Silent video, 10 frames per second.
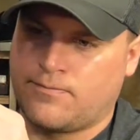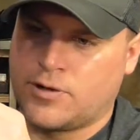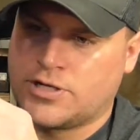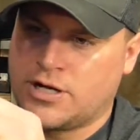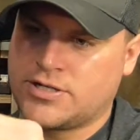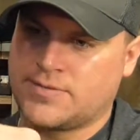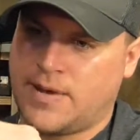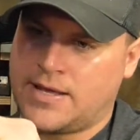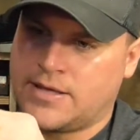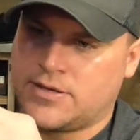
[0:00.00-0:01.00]
Recharges
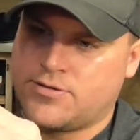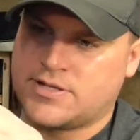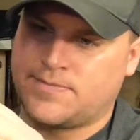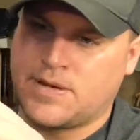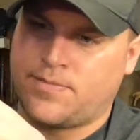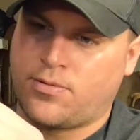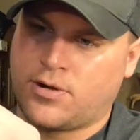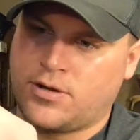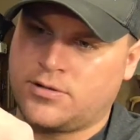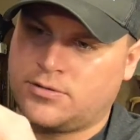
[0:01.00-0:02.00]
by the USB
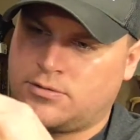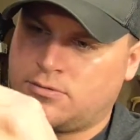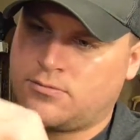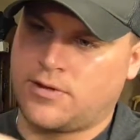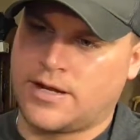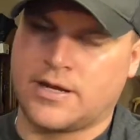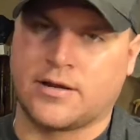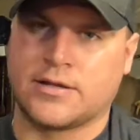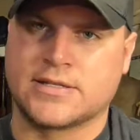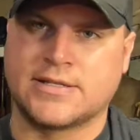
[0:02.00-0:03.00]
port right
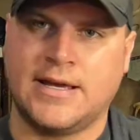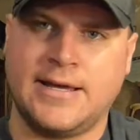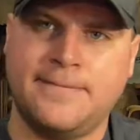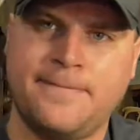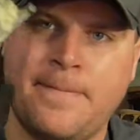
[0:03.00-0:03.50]
here on the side.